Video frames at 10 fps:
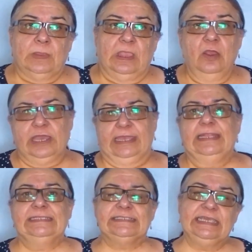Okay,
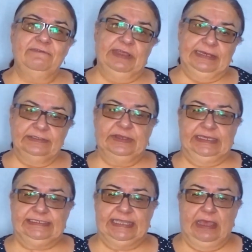let's give another
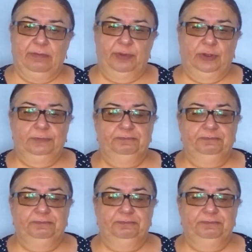example.